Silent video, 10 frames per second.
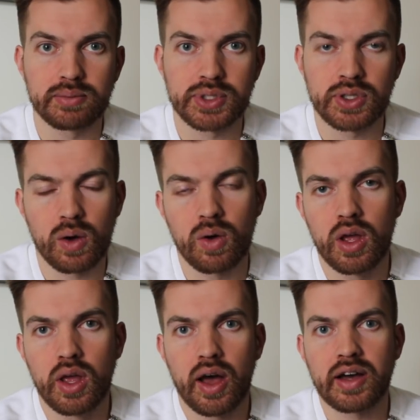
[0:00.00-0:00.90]
So
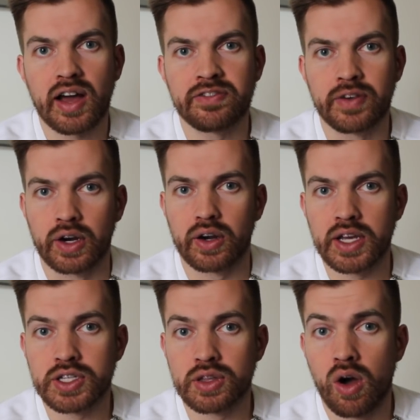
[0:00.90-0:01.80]
I figured
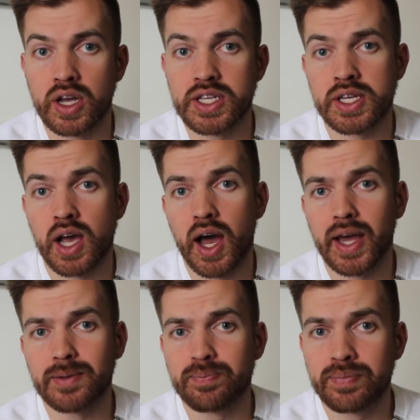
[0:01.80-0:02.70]
as long as
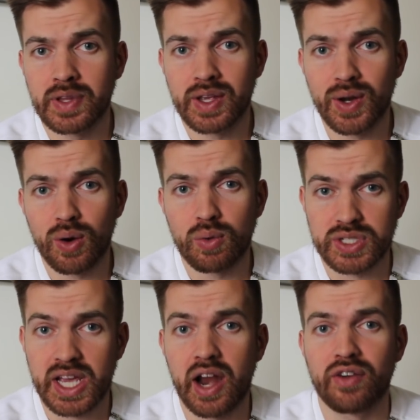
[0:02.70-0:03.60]
I, you know,
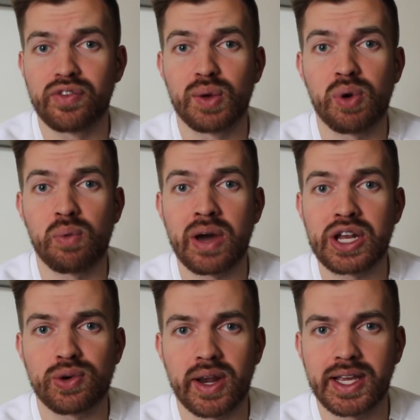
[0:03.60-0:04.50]
was careful about my
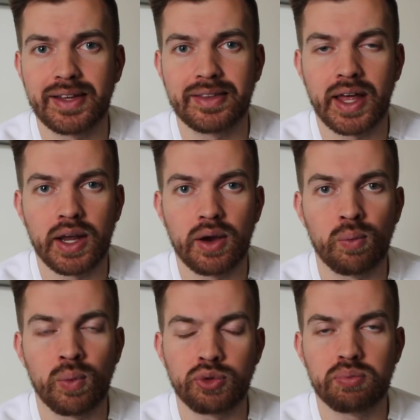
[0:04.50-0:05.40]
drinking, then
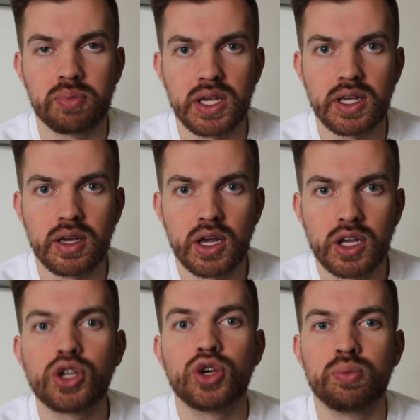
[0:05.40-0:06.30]
it wouldn't be
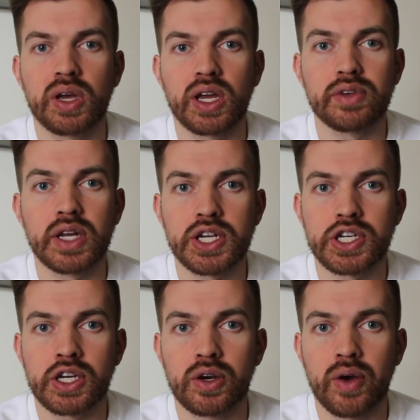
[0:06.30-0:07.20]
too big of an
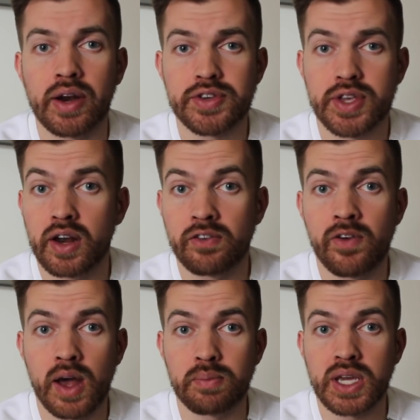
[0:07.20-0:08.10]
issue. And it was kind of
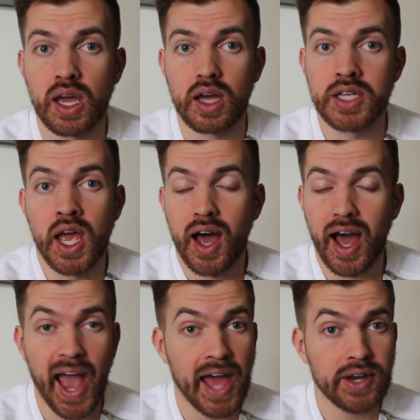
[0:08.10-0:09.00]
fun because
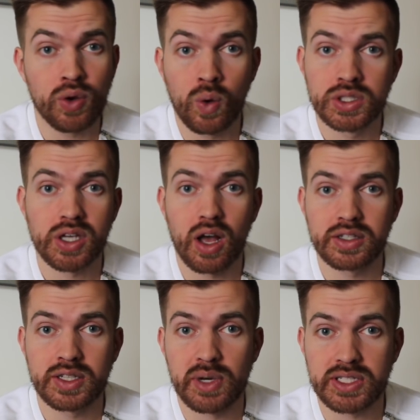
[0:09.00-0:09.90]
I had no
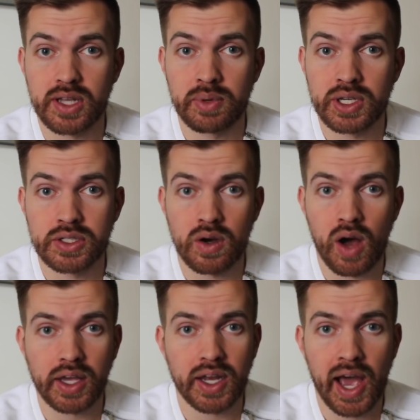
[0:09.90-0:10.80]
solids in my stomach, so
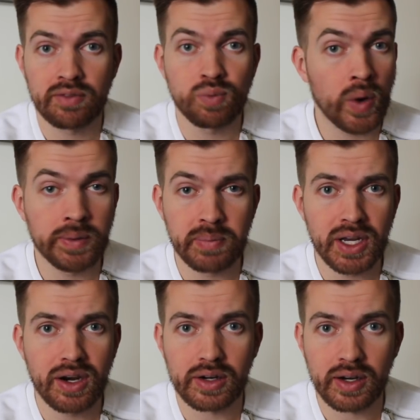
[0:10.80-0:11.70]
I could have one
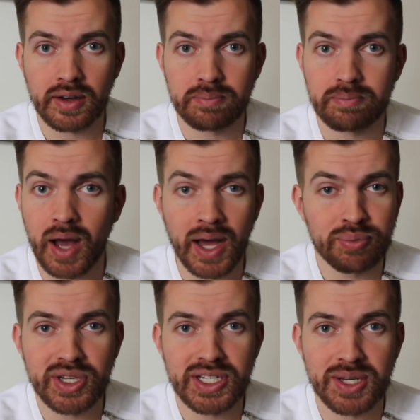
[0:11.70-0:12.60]
beer and
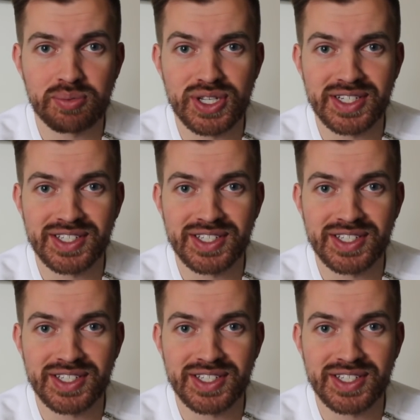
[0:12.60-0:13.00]
I'd be tipsy.